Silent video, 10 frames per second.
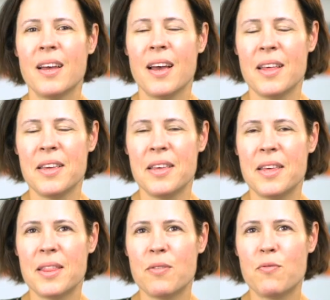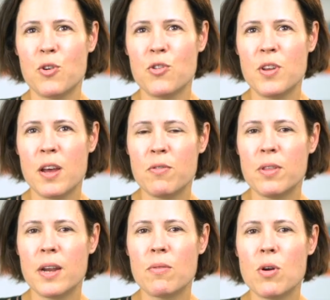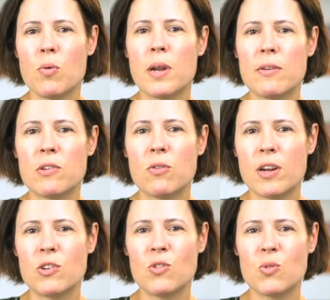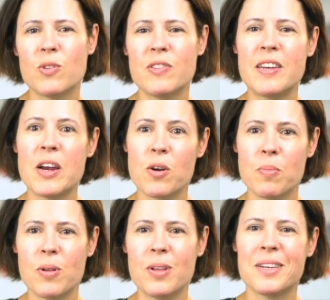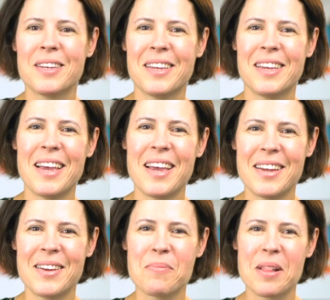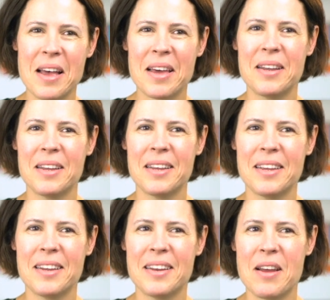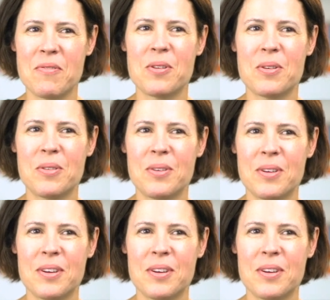I think that the first novel that I wrote when I was in graduate school is terrible. And I'm glad it never